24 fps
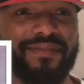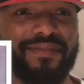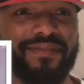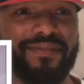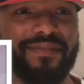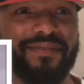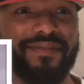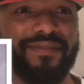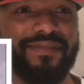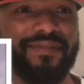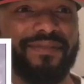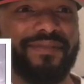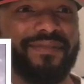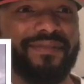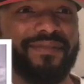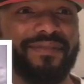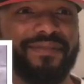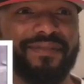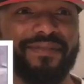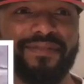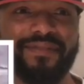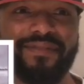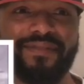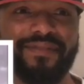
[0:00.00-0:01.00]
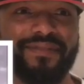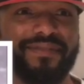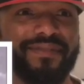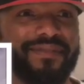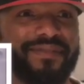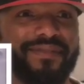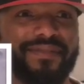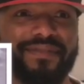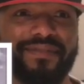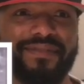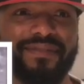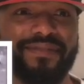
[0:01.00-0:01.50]

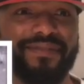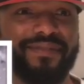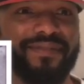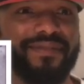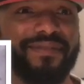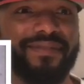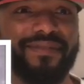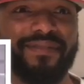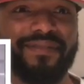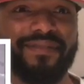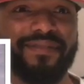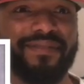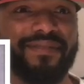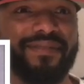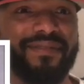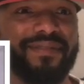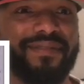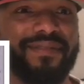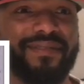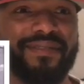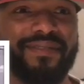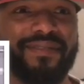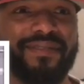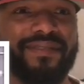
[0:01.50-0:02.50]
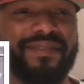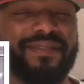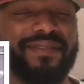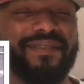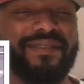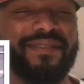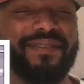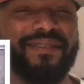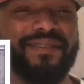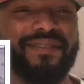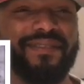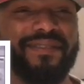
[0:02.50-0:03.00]

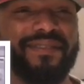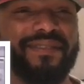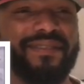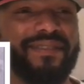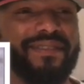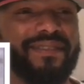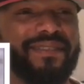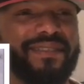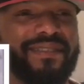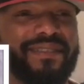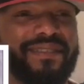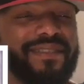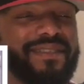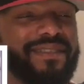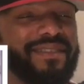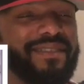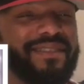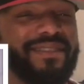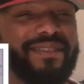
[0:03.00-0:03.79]
(not speaking)